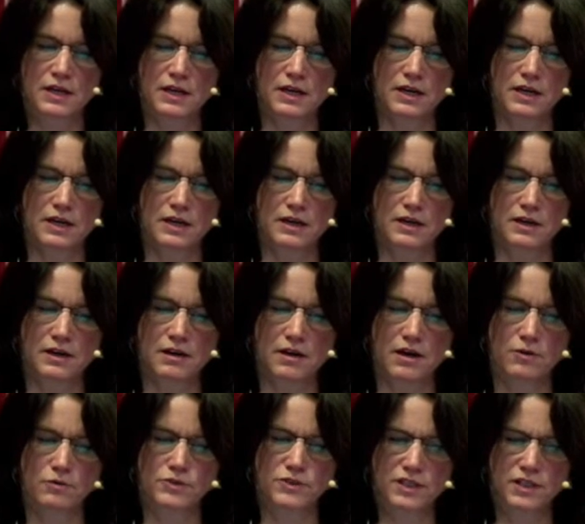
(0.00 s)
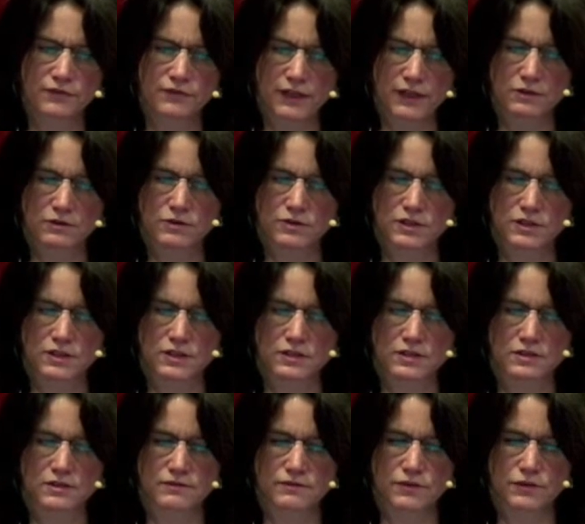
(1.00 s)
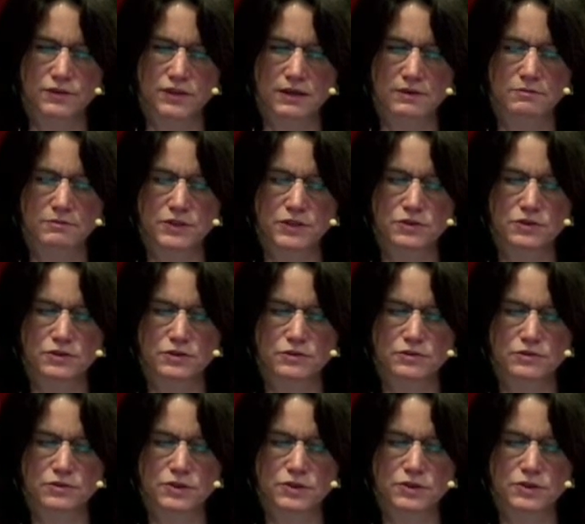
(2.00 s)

how difficult it is for them to